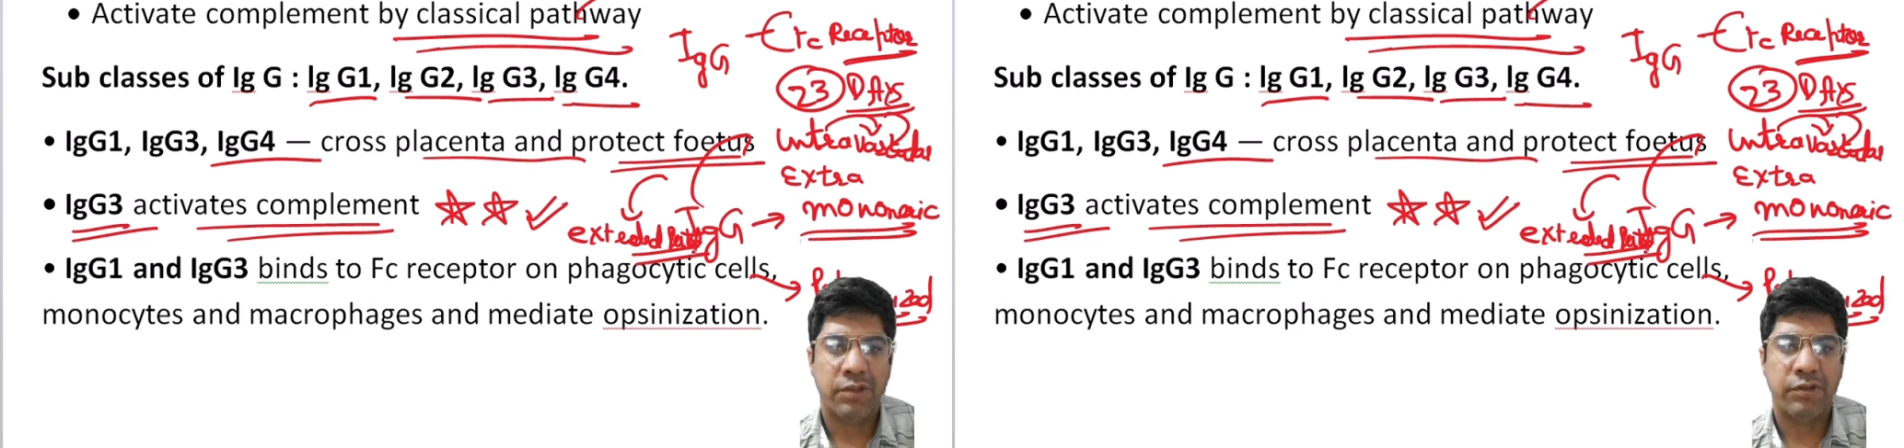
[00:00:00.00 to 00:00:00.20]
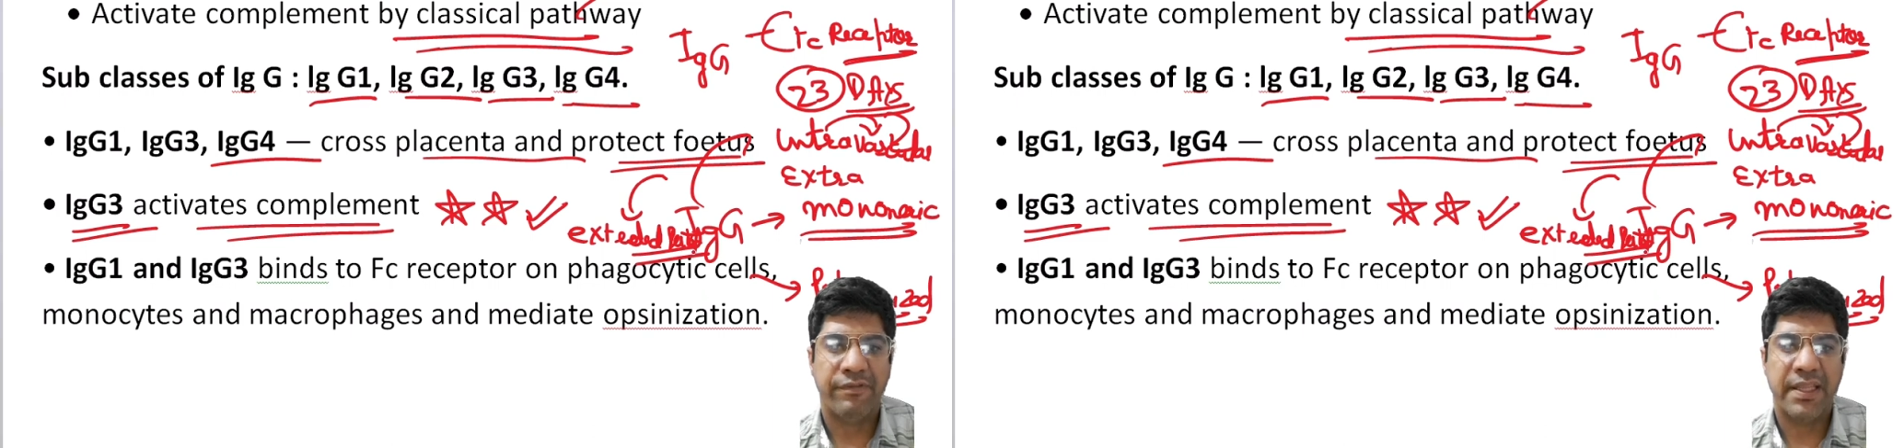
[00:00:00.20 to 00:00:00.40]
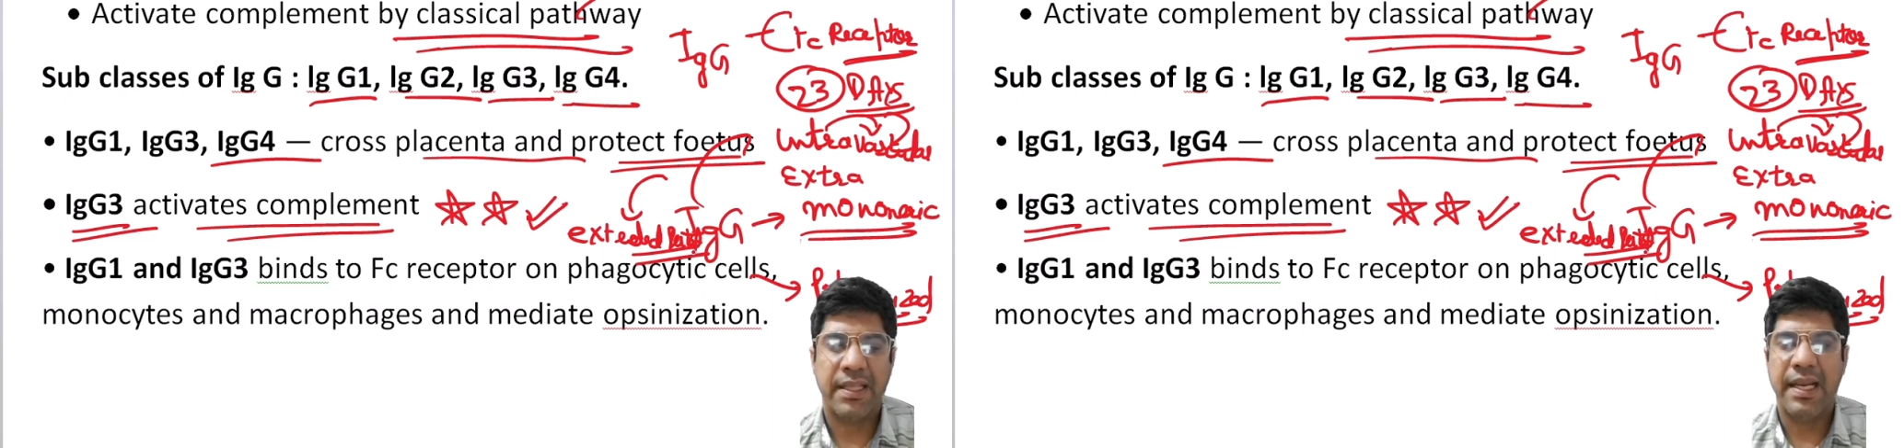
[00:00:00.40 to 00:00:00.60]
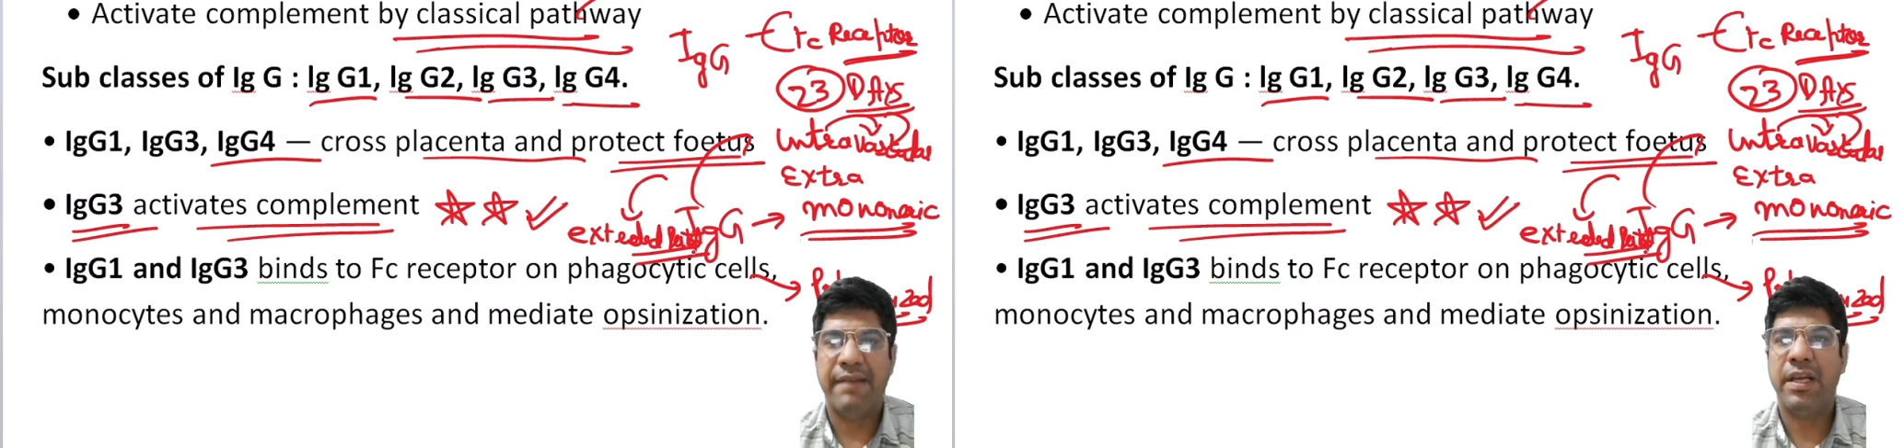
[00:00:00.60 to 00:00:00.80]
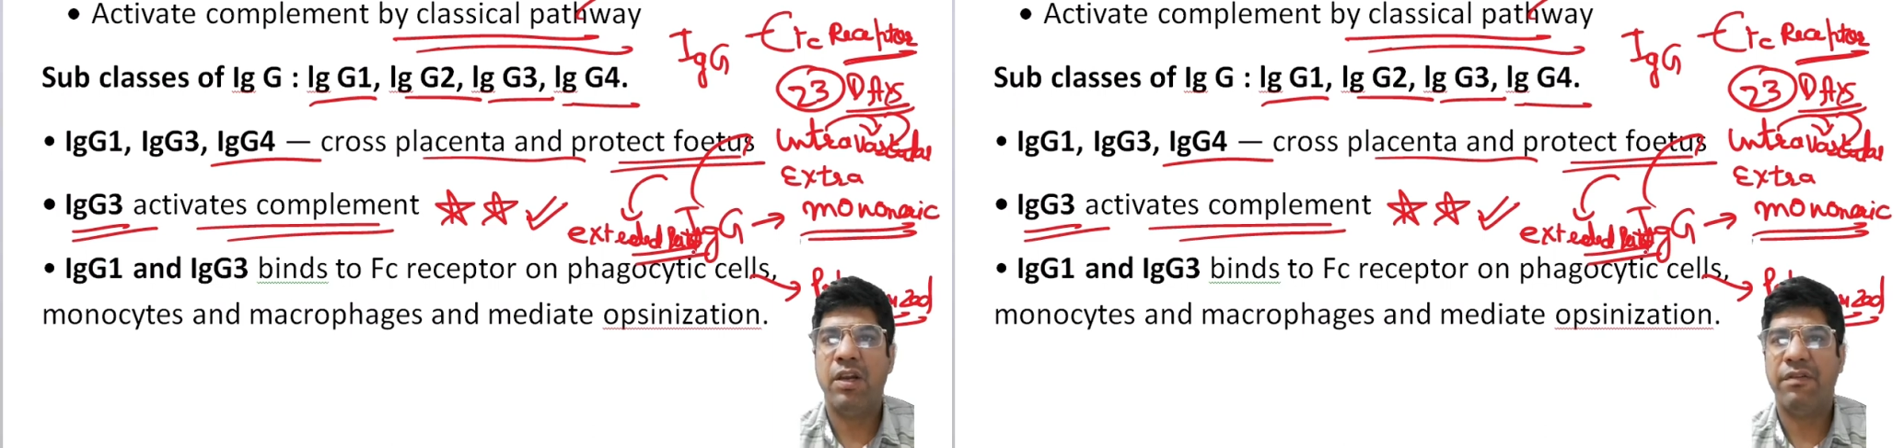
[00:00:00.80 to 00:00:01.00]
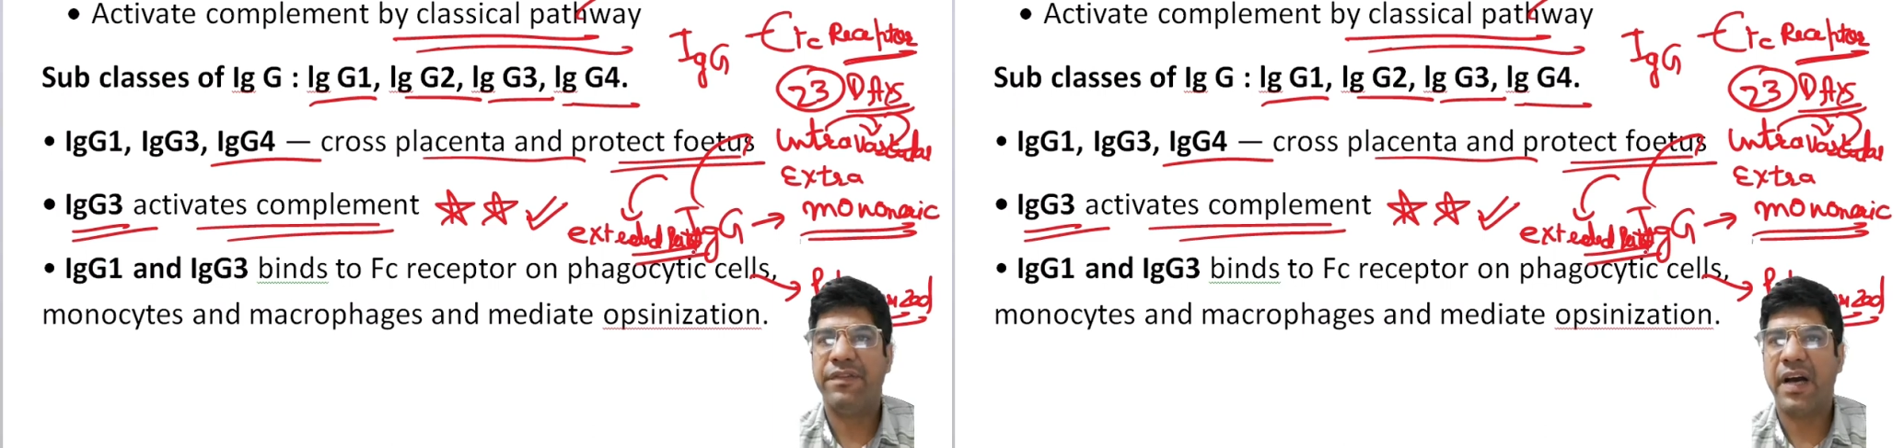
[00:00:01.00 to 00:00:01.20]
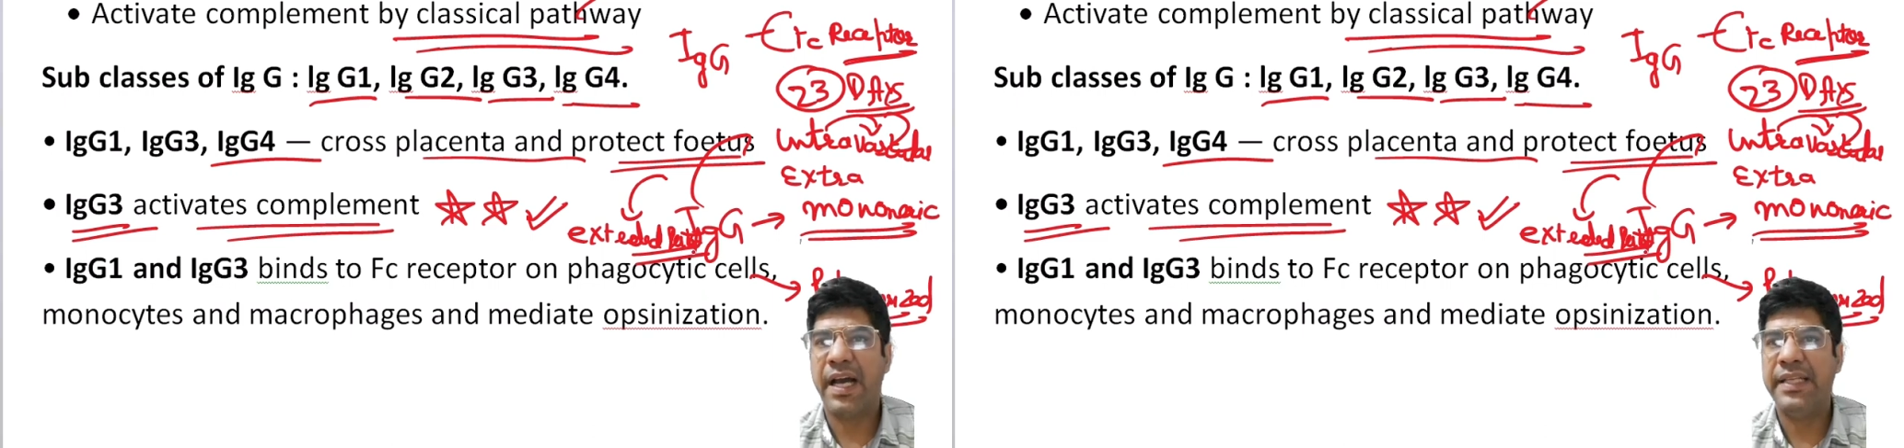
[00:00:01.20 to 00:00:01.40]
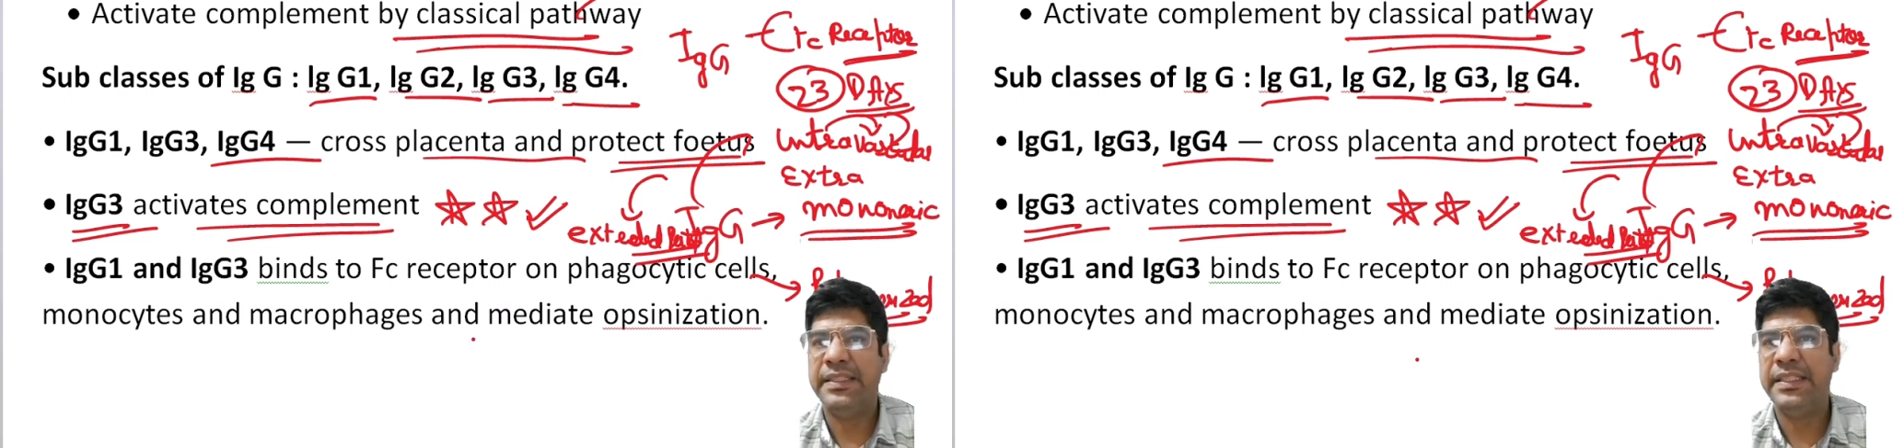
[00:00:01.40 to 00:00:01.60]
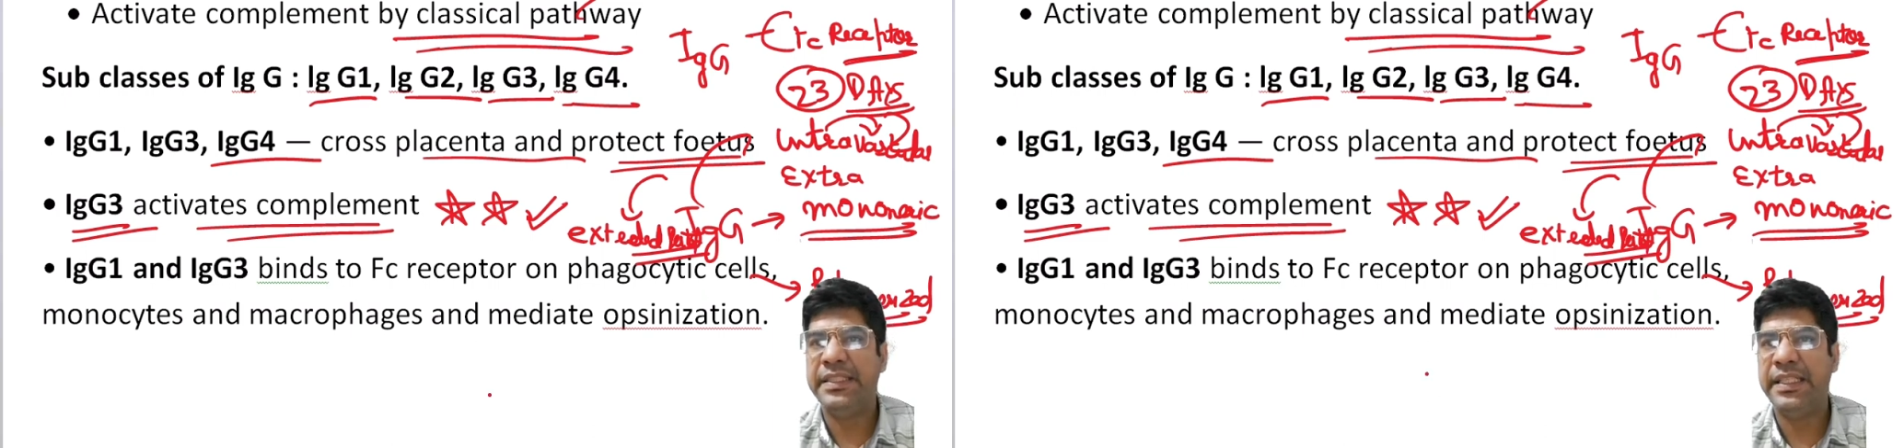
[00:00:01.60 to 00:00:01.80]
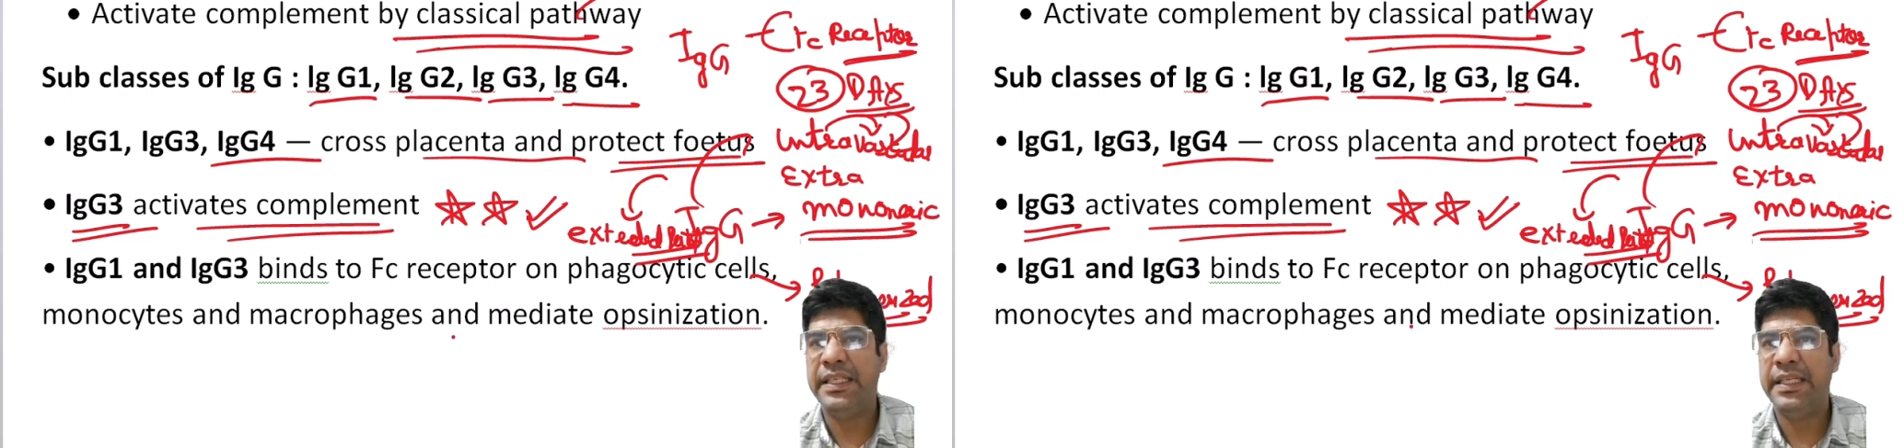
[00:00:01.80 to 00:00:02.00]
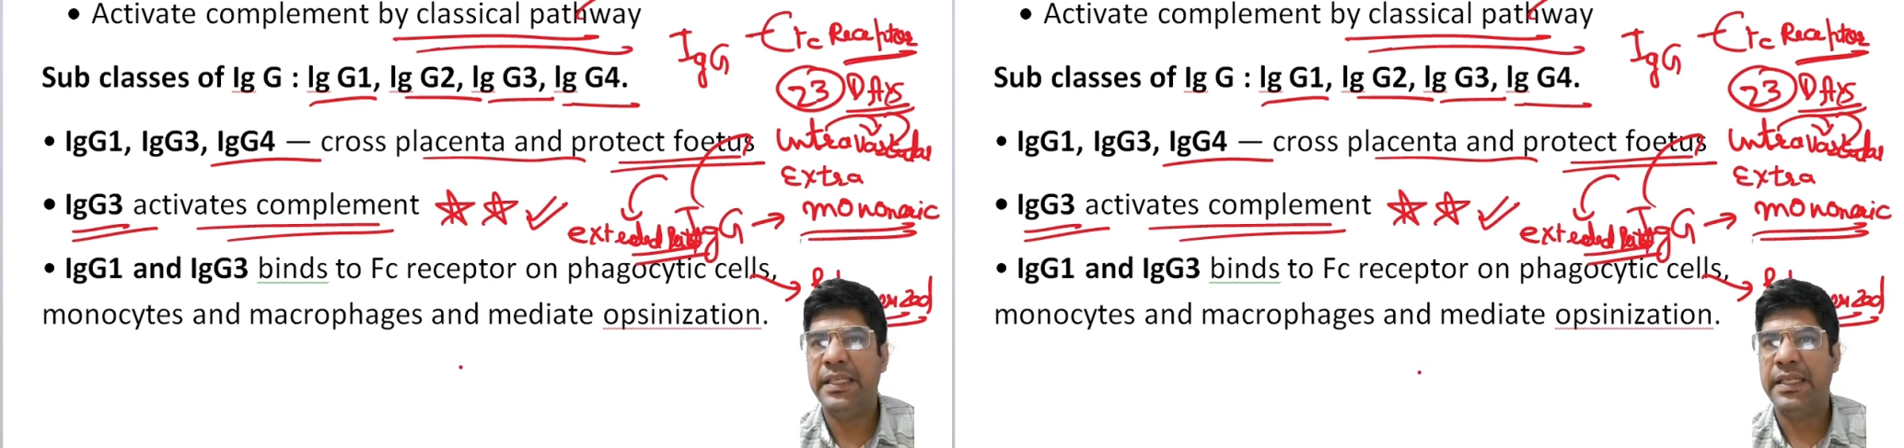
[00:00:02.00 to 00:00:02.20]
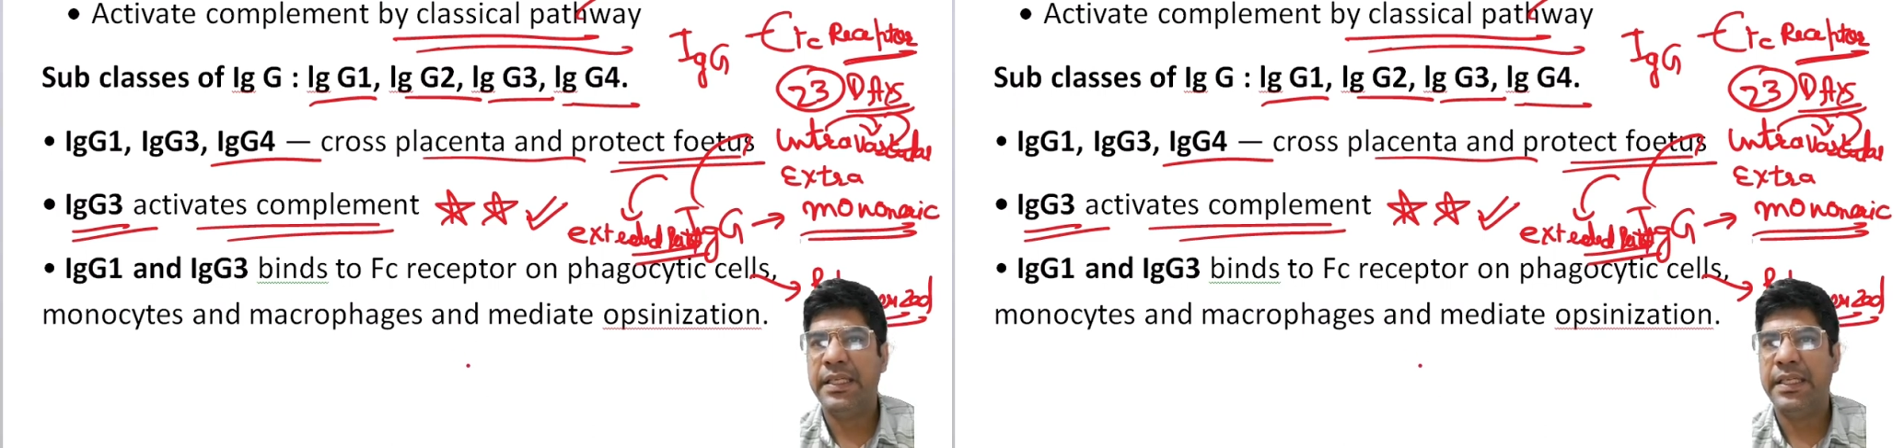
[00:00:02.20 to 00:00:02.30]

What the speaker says: So when the level of IgG,